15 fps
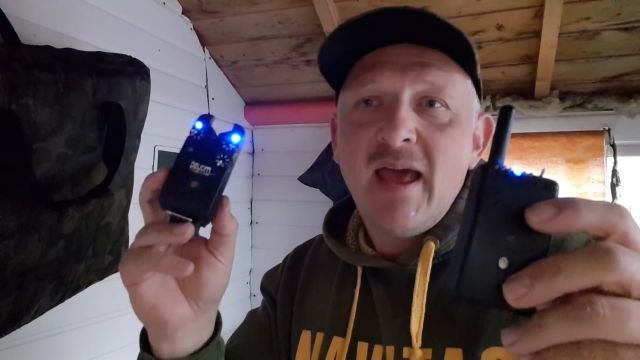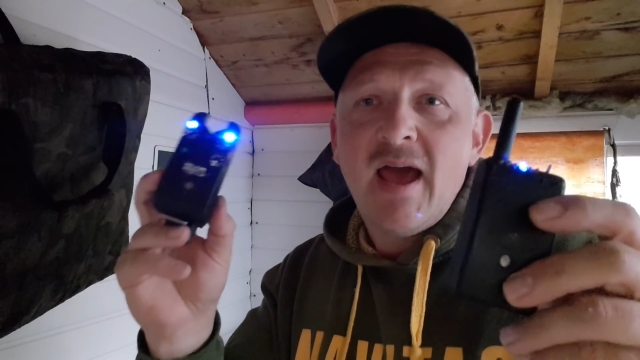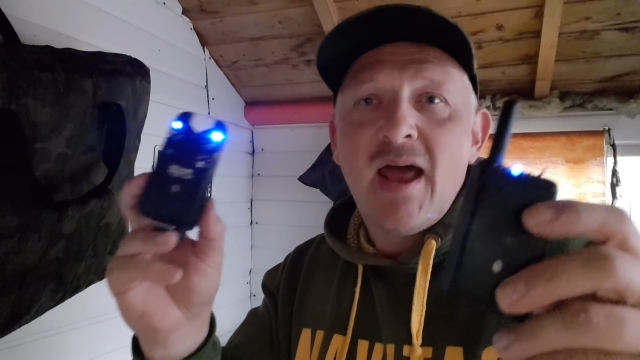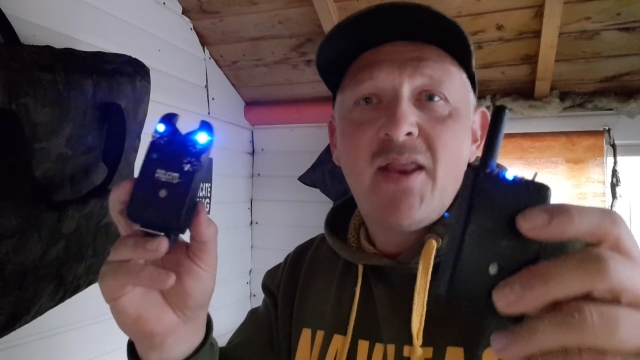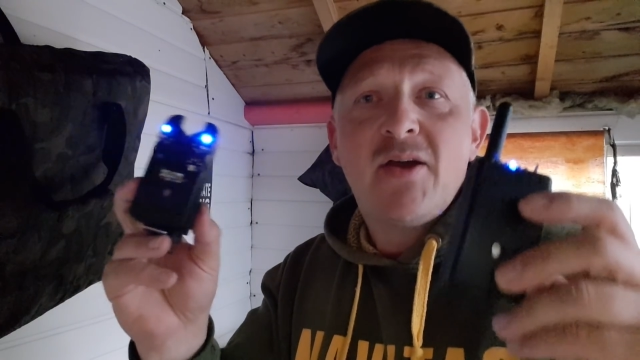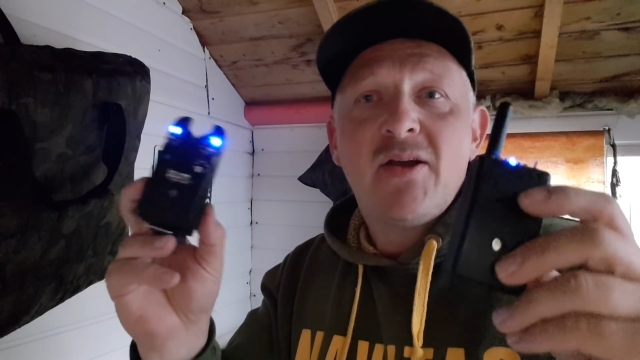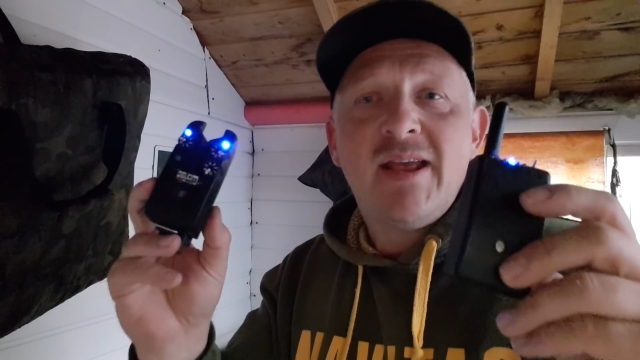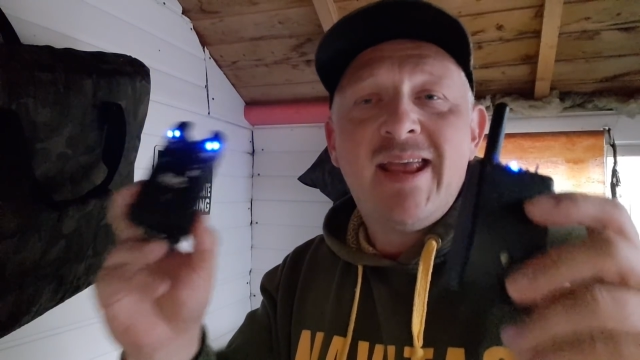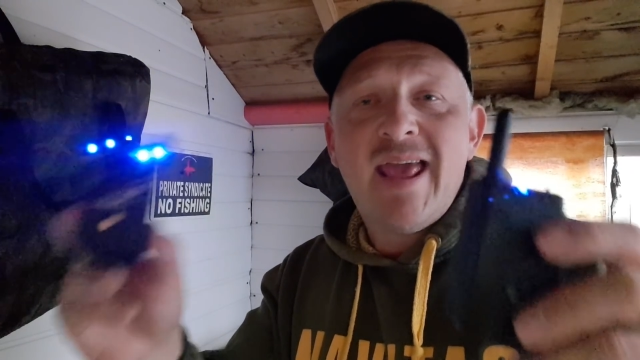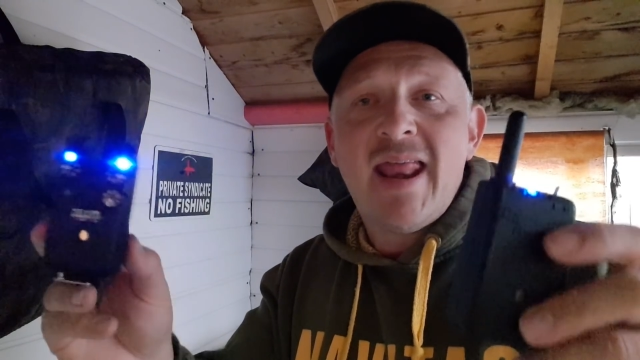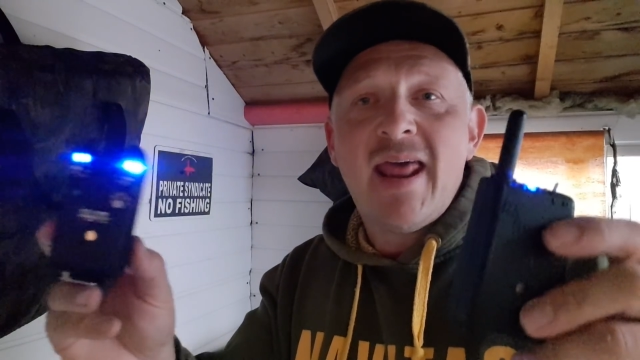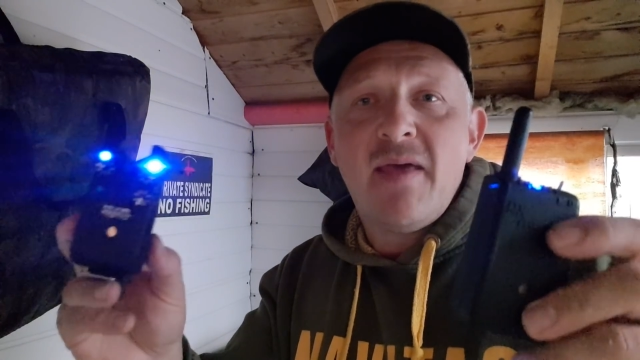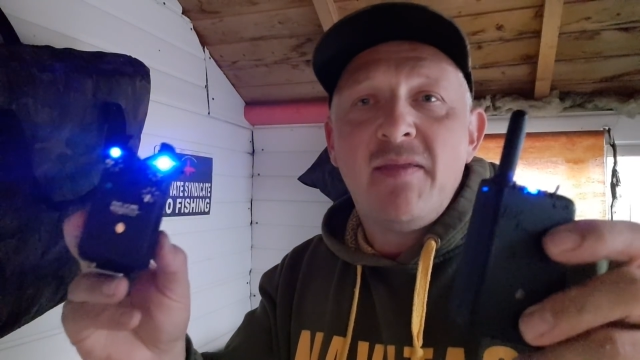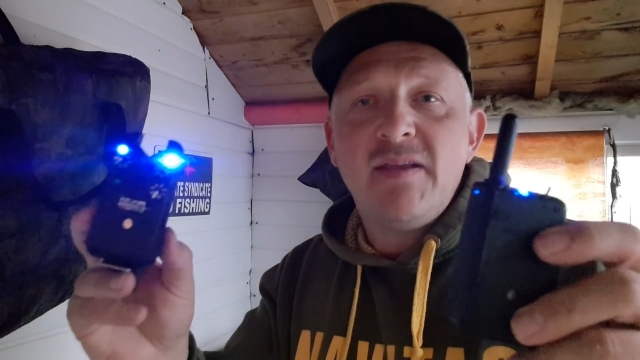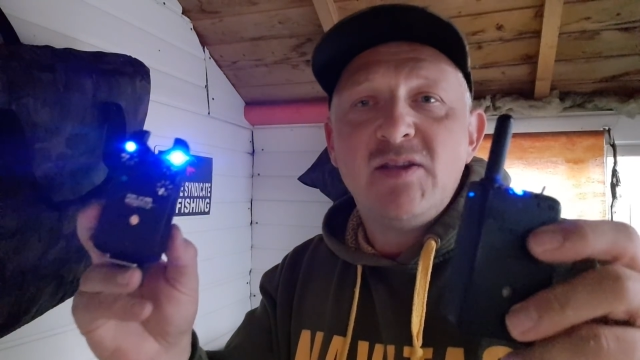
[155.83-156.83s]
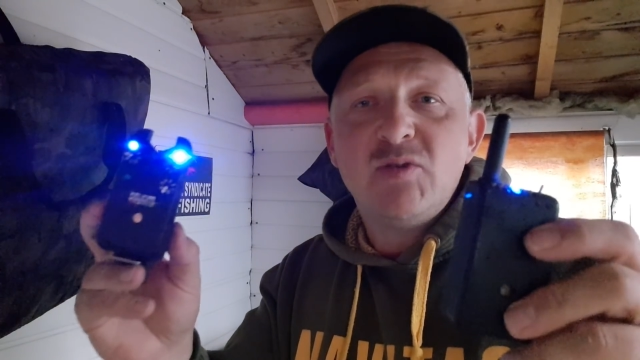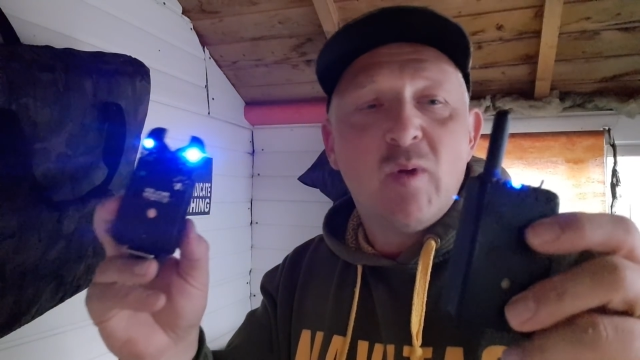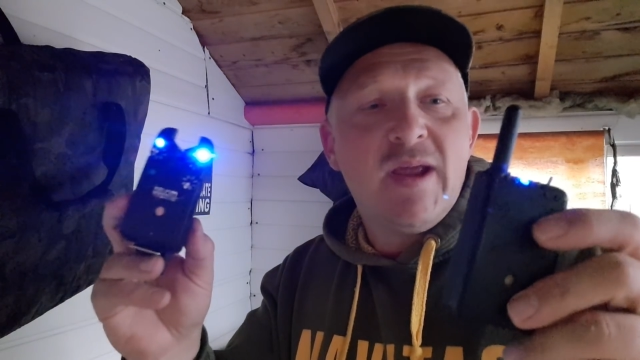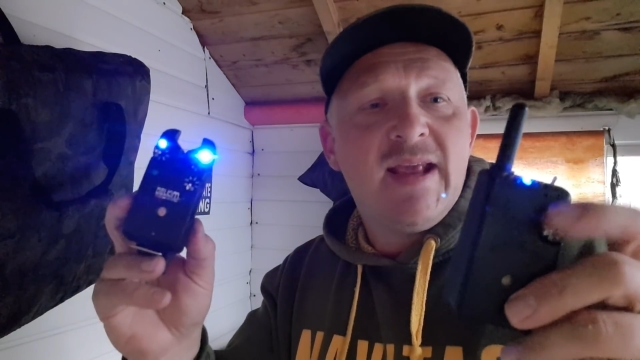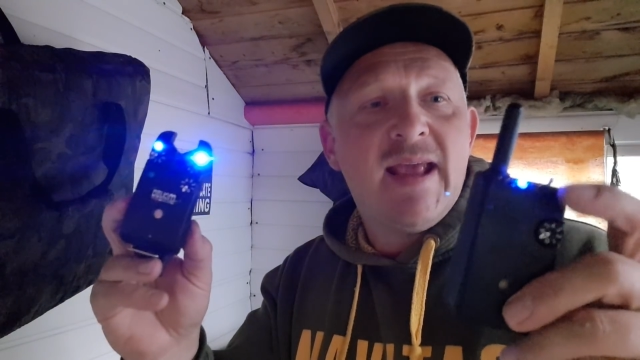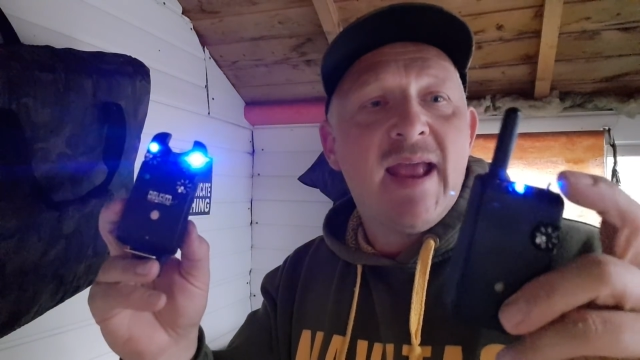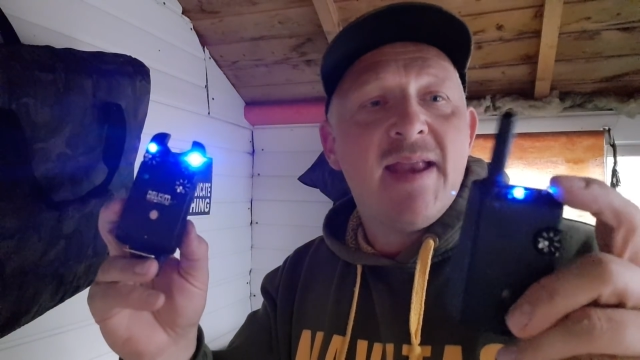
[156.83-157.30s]
and I can get out this
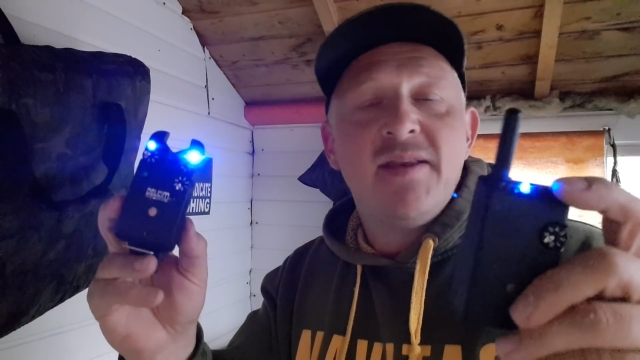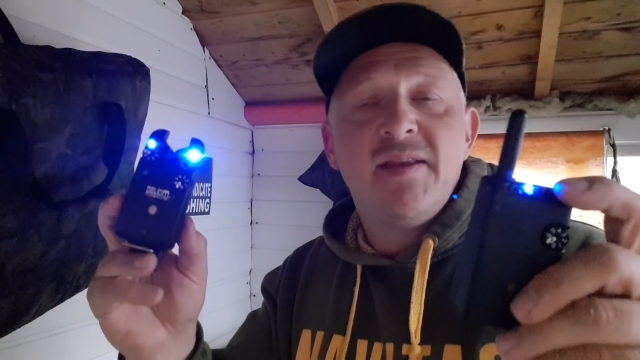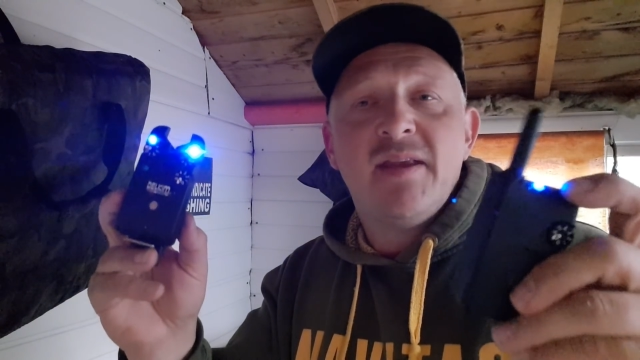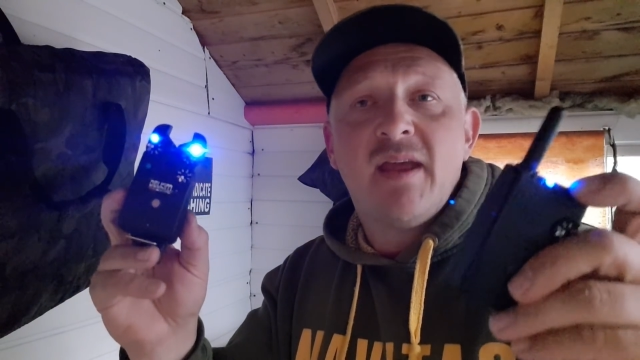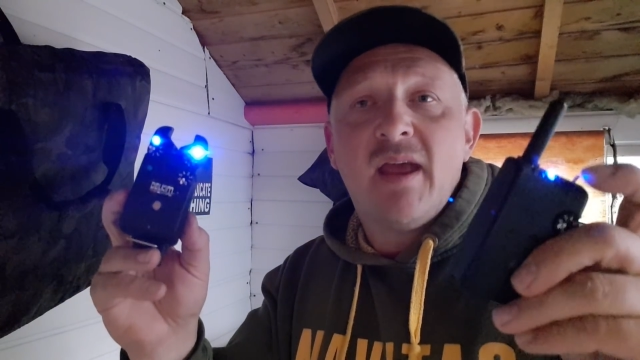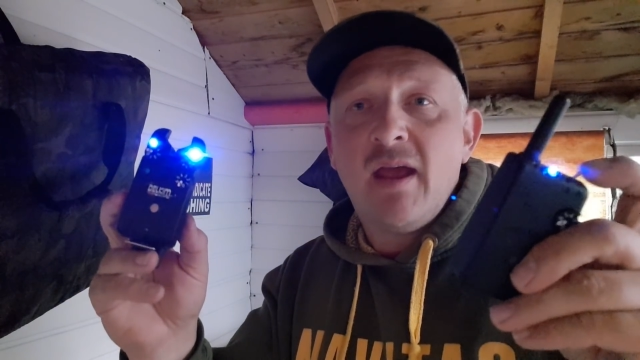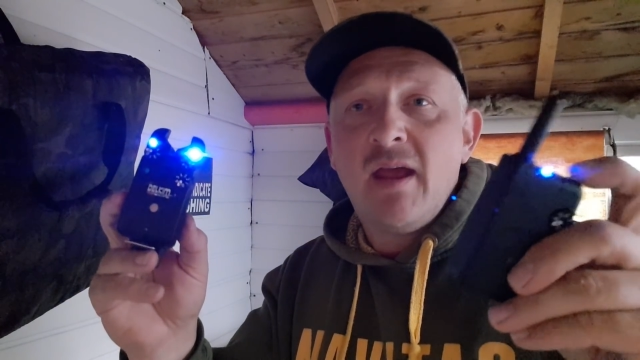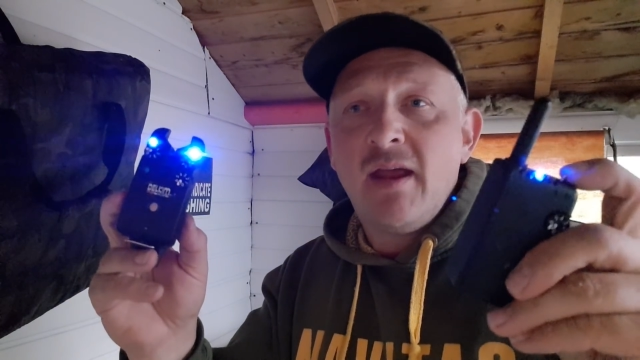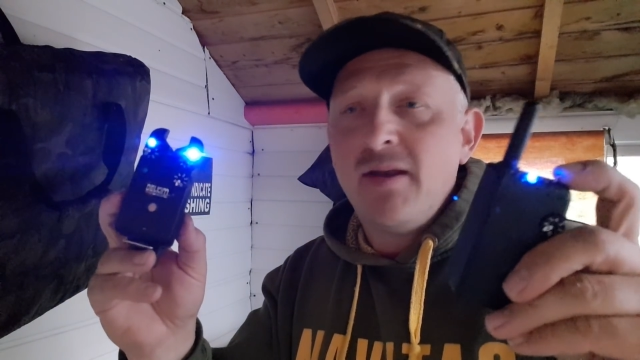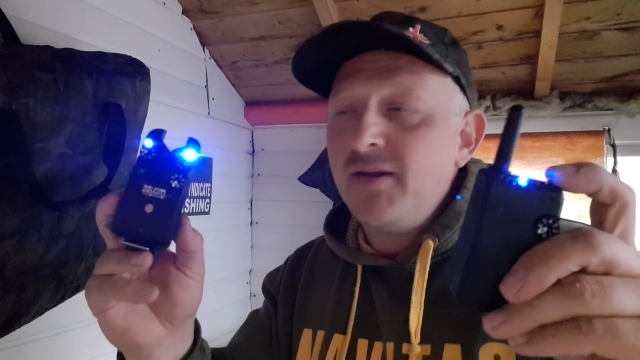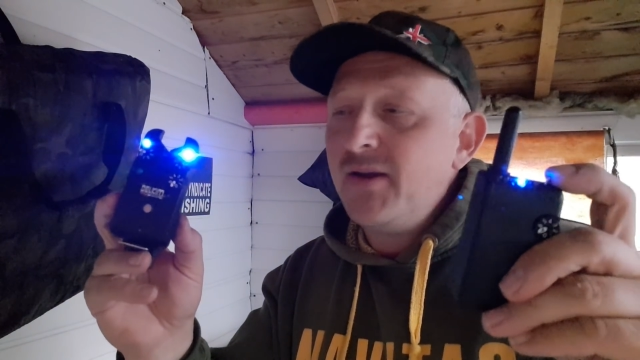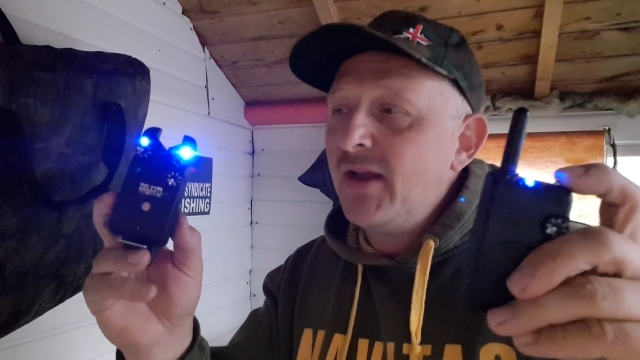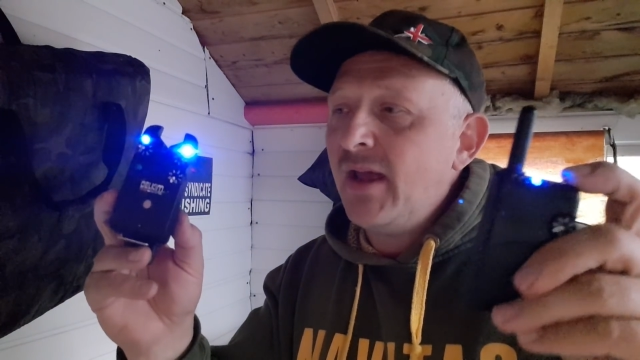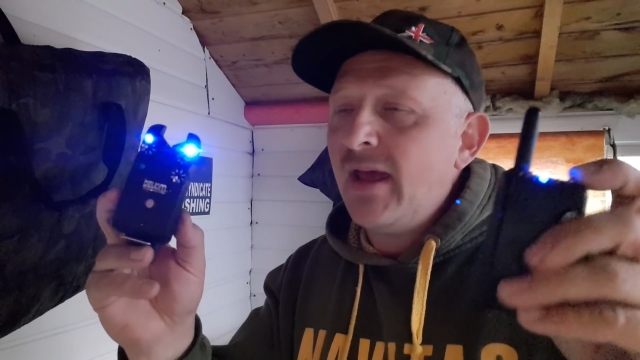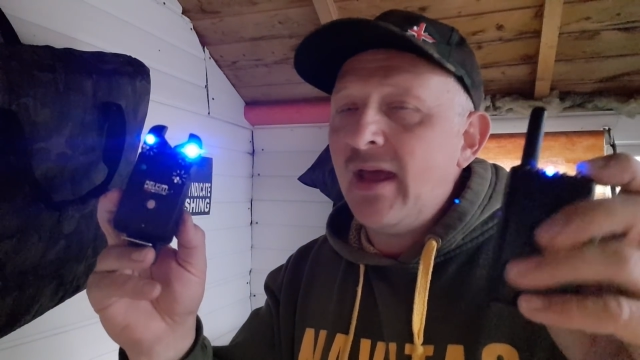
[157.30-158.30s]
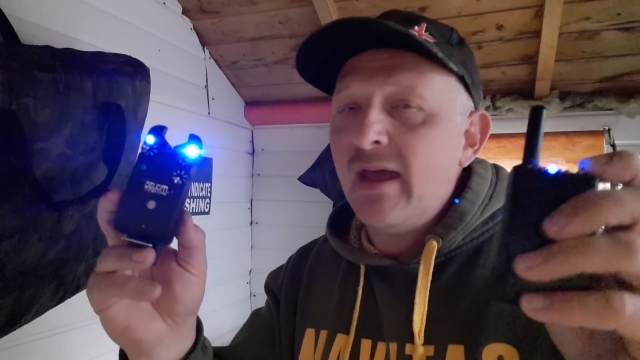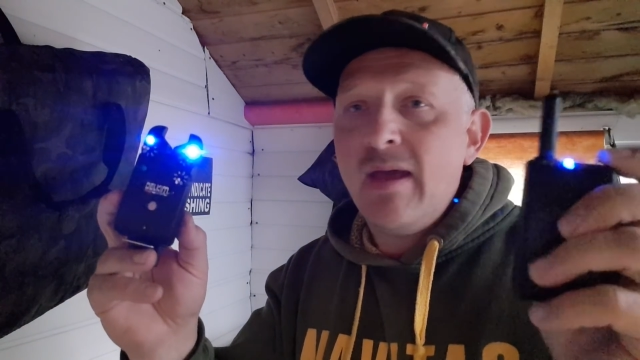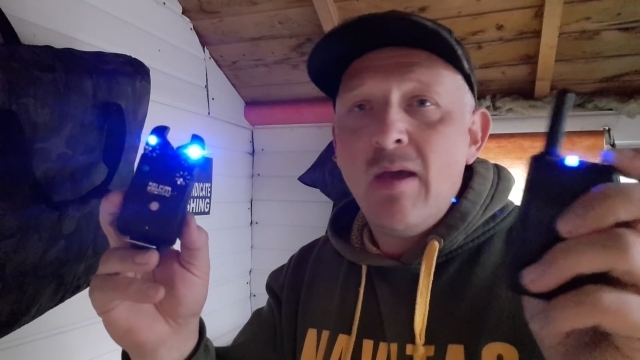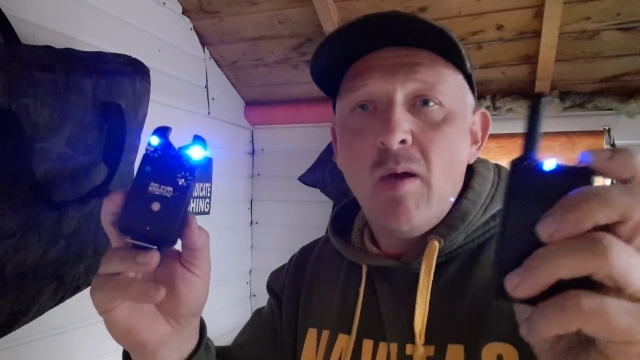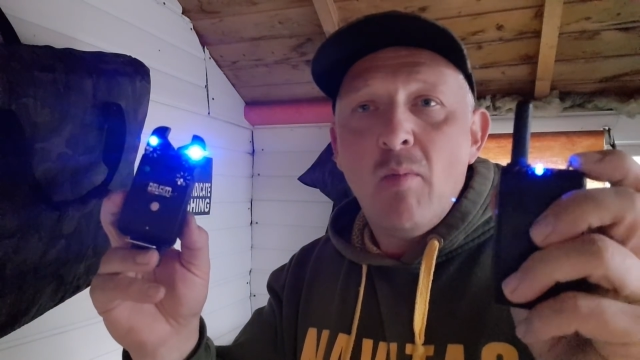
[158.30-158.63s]
weekend and